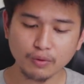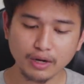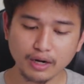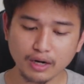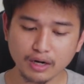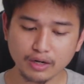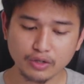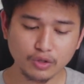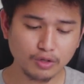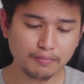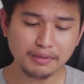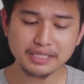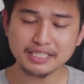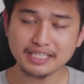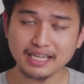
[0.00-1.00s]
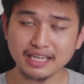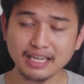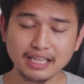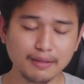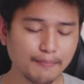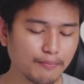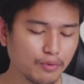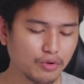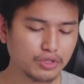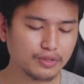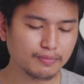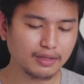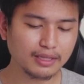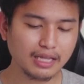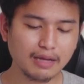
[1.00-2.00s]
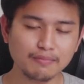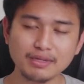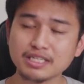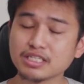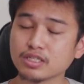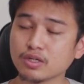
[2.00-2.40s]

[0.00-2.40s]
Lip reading: where you'll be seeing it most of the time,